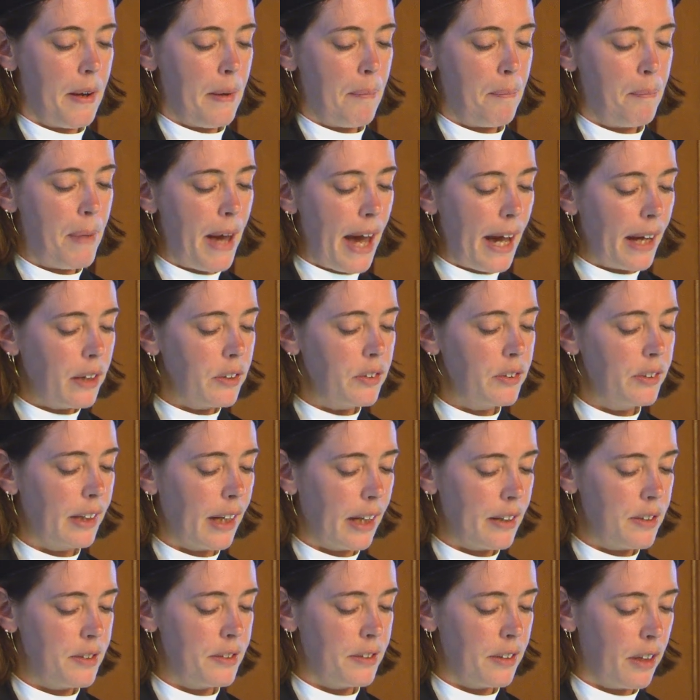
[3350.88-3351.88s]
banks
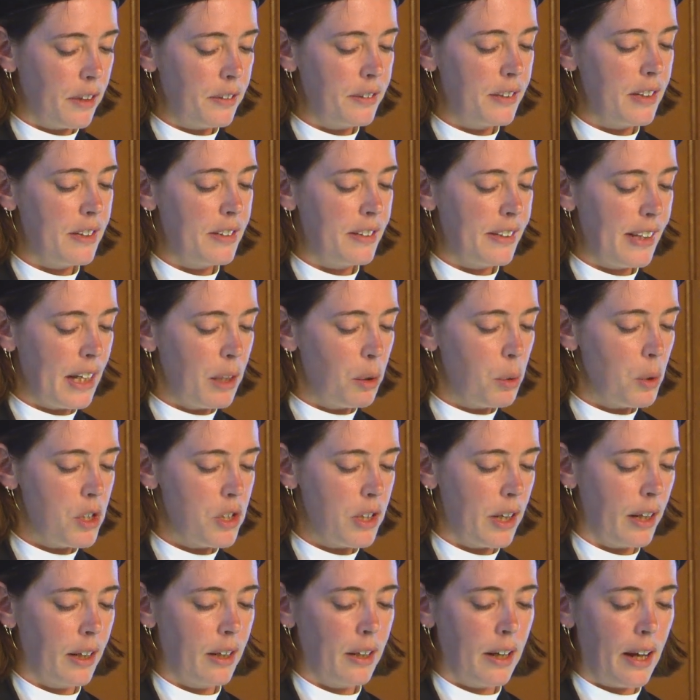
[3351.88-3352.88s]
can start
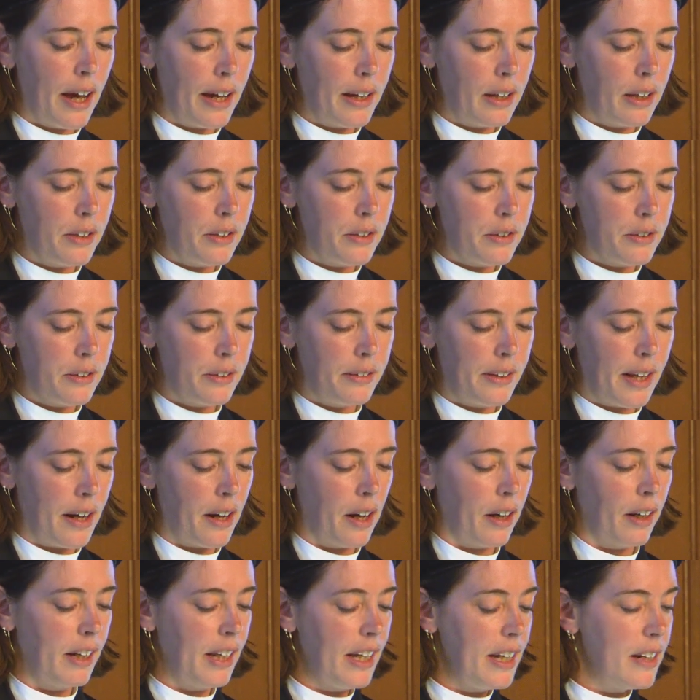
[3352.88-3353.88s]
distinguishing clients that
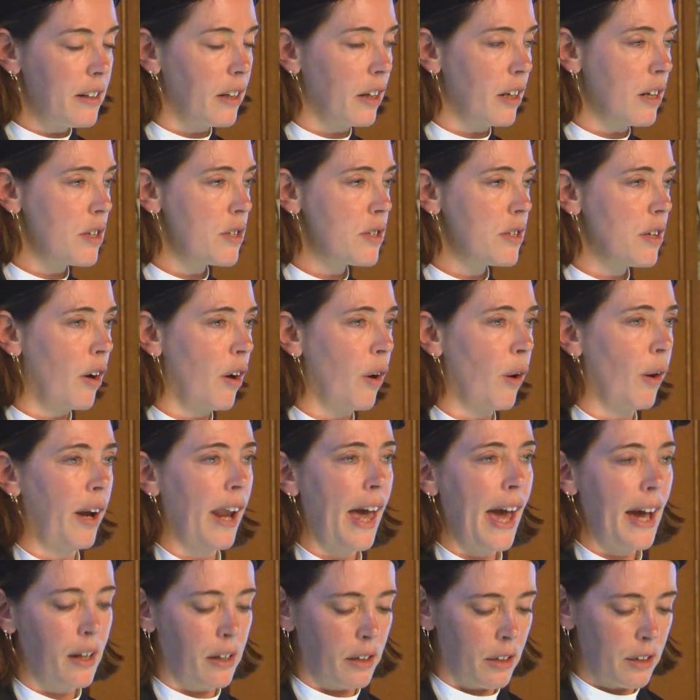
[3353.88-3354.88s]
are leaders or
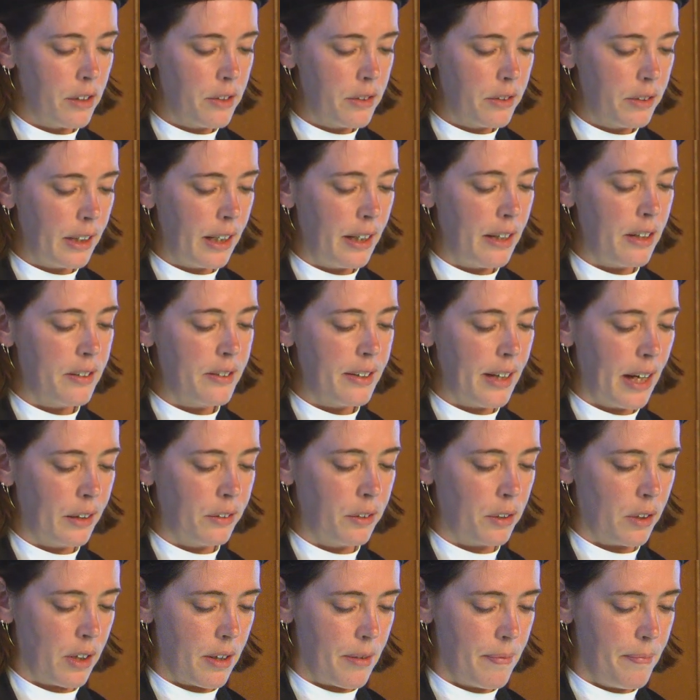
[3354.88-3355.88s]
laggards in the
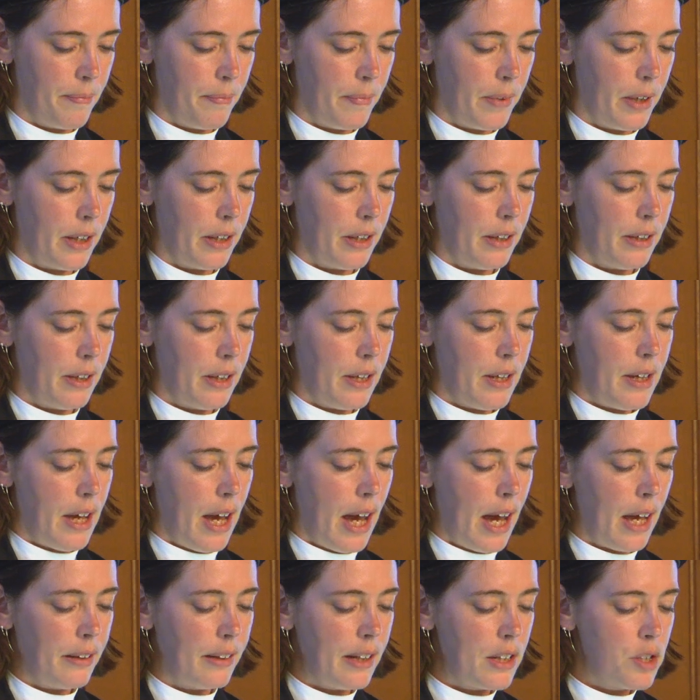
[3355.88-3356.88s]
sector.
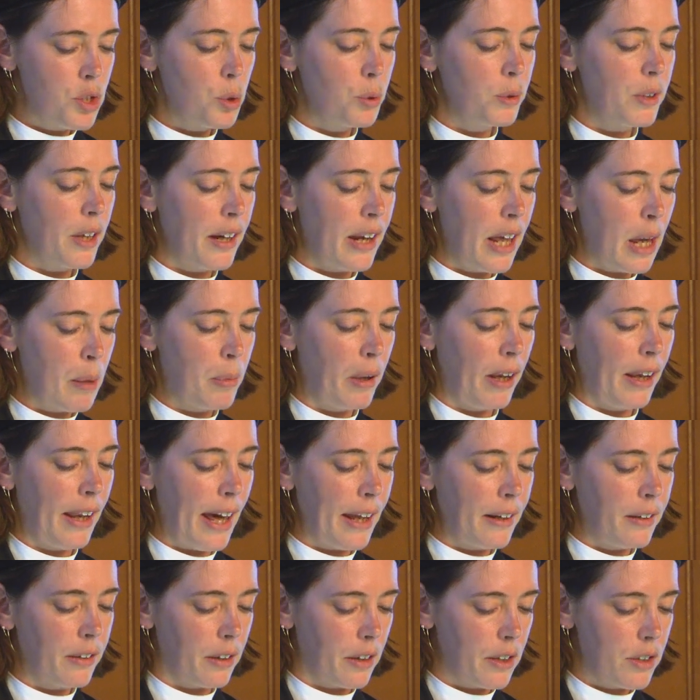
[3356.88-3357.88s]
And this should enable
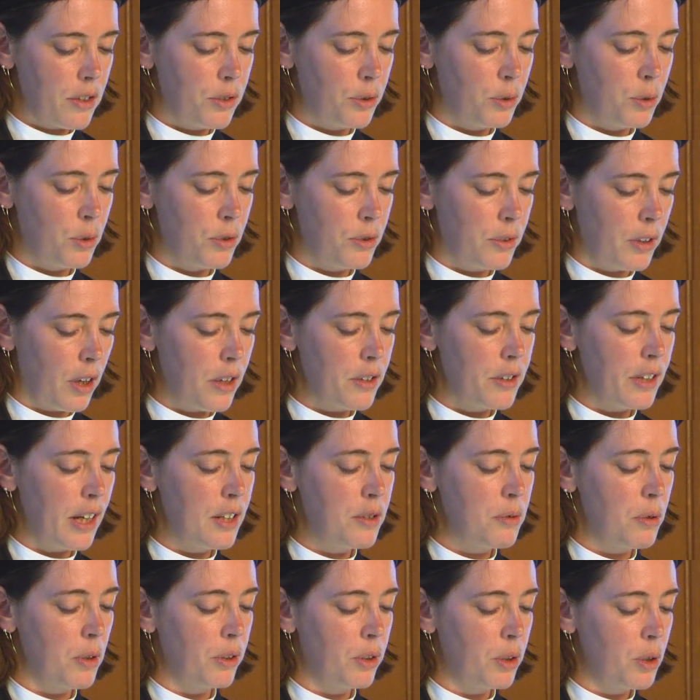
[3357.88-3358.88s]
lenders to start
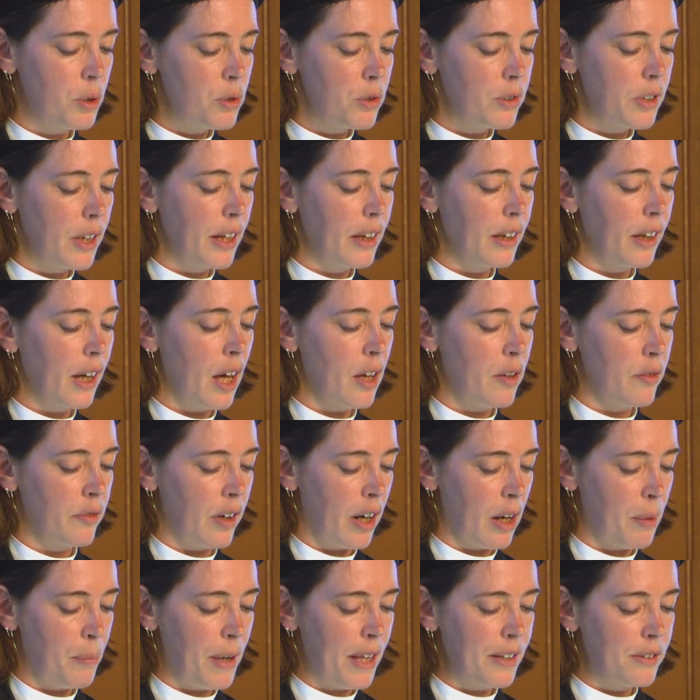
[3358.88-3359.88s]
introducing
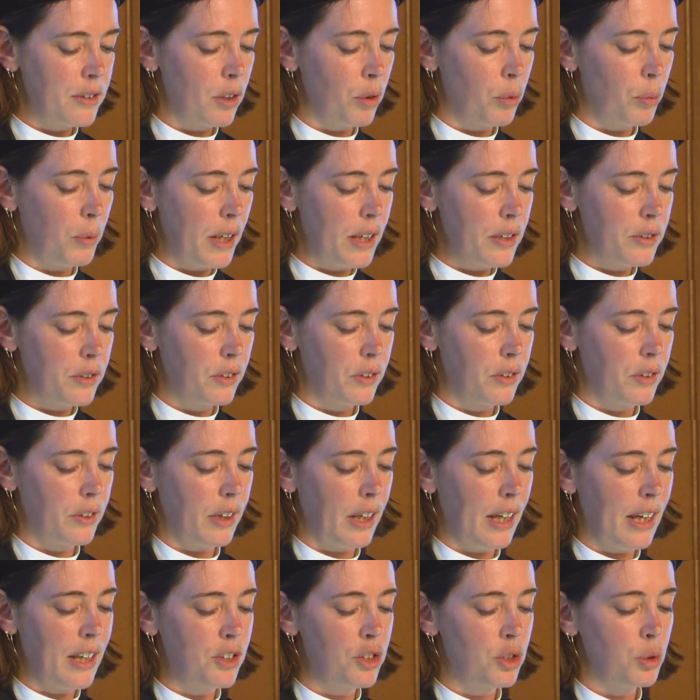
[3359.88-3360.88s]
environmental
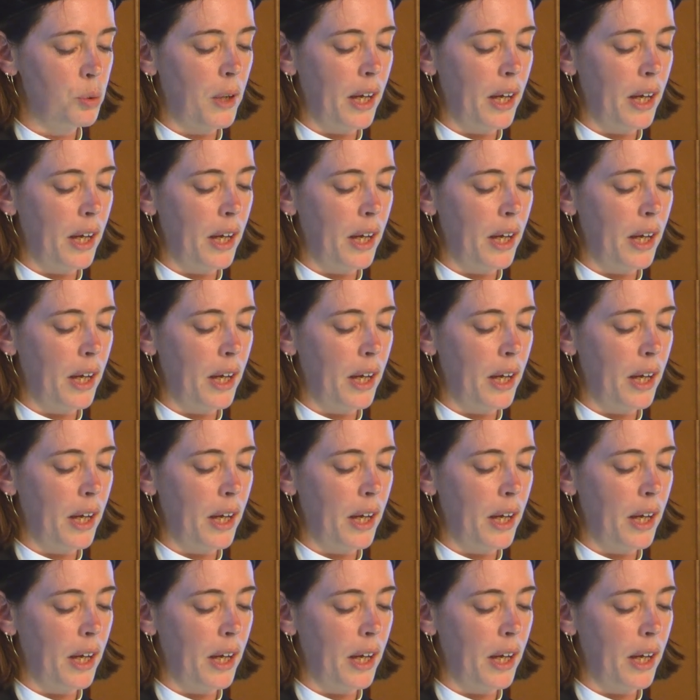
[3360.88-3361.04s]
risks into